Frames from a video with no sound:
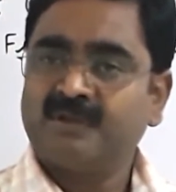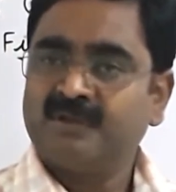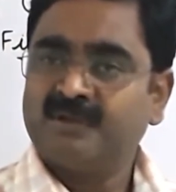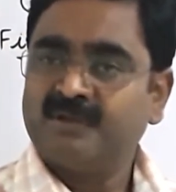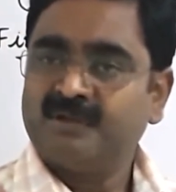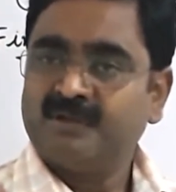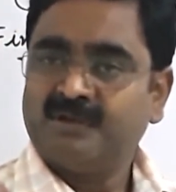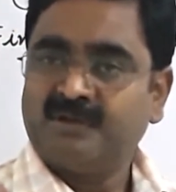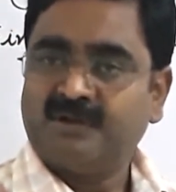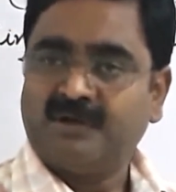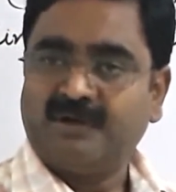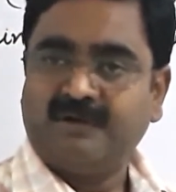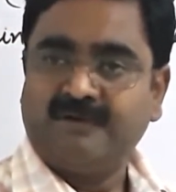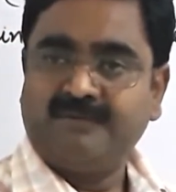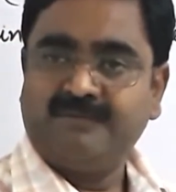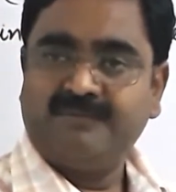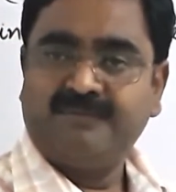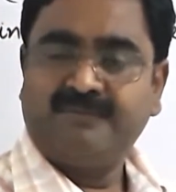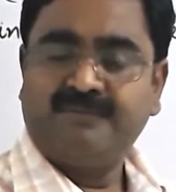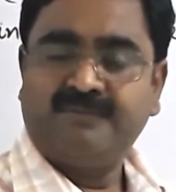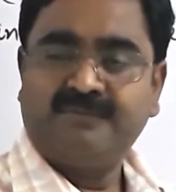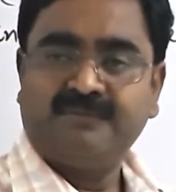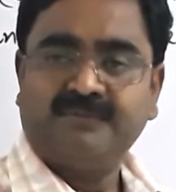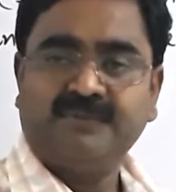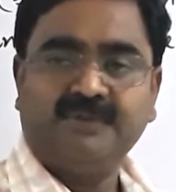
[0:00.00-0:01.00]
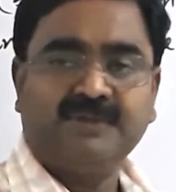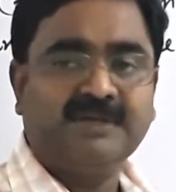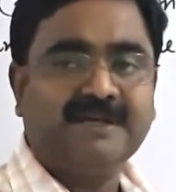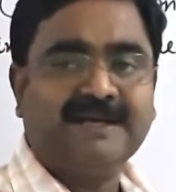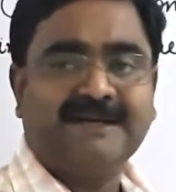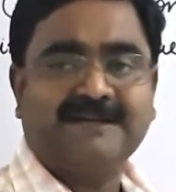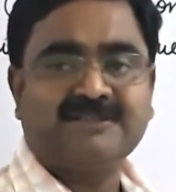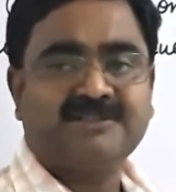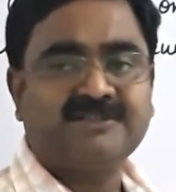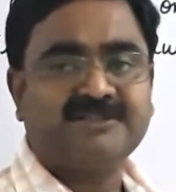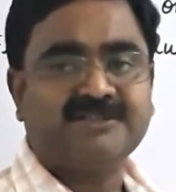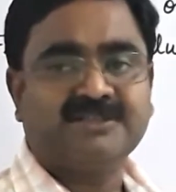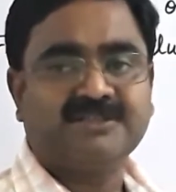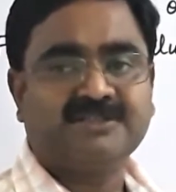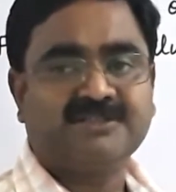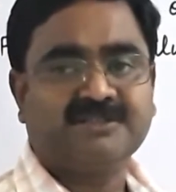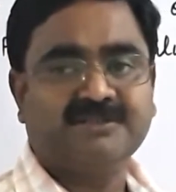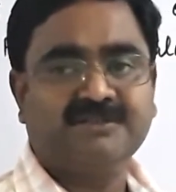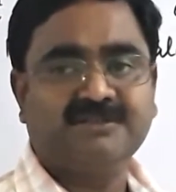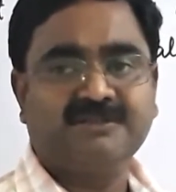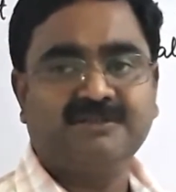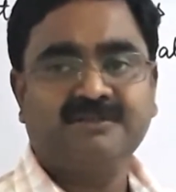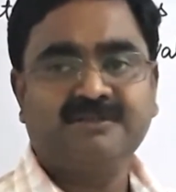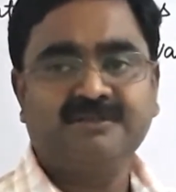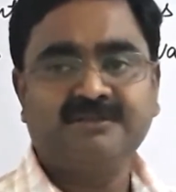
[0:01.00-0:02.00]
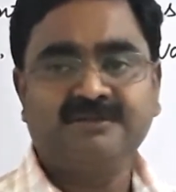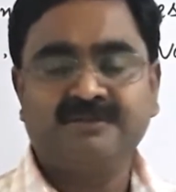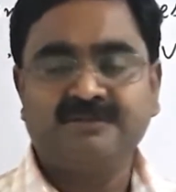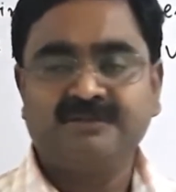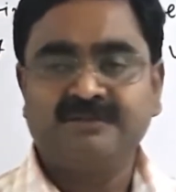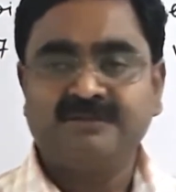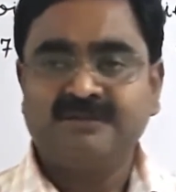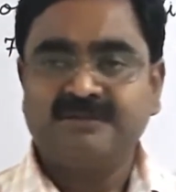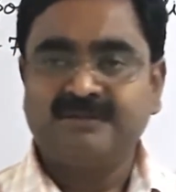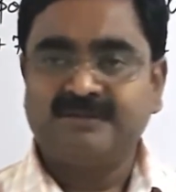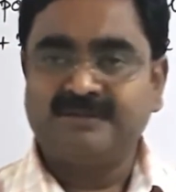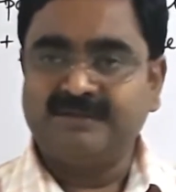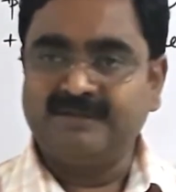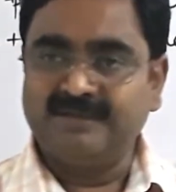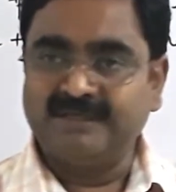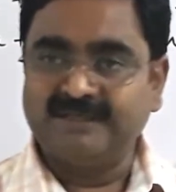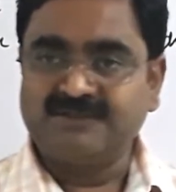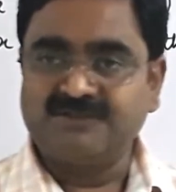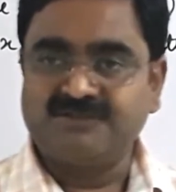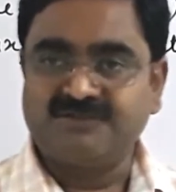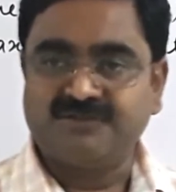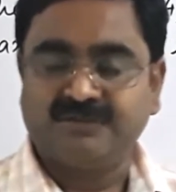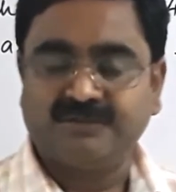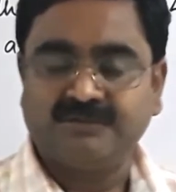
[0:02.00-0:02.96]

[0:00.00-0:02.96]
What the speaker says: of the last session lecture.